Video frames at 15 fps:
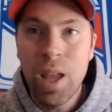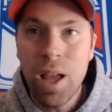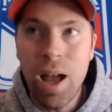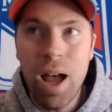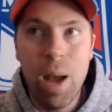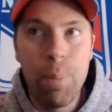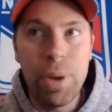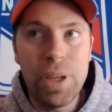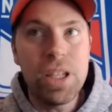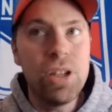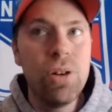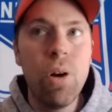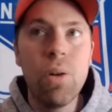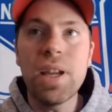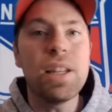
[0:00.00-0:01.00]
But you
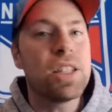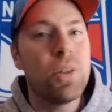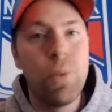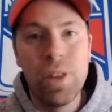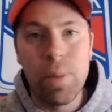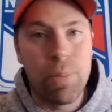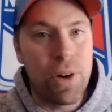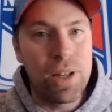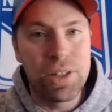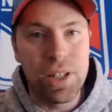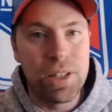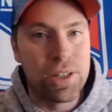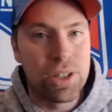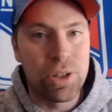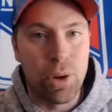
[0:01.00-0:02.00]
don't get to win the
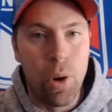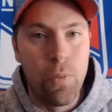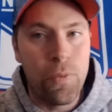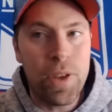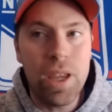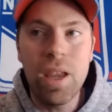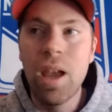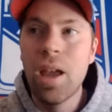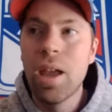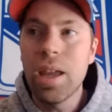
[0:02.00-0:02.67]
President's Trophy